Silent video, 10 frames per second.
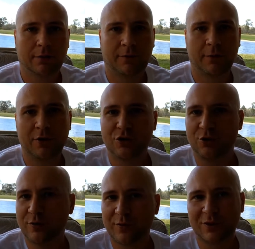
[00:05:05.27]
from the
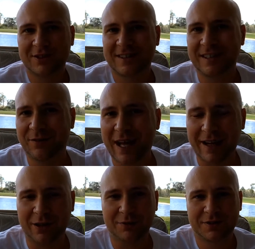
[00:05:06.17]
University of
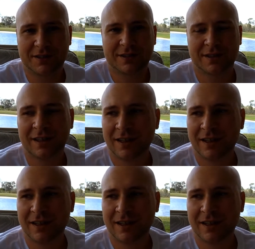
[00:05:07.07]
Lagos.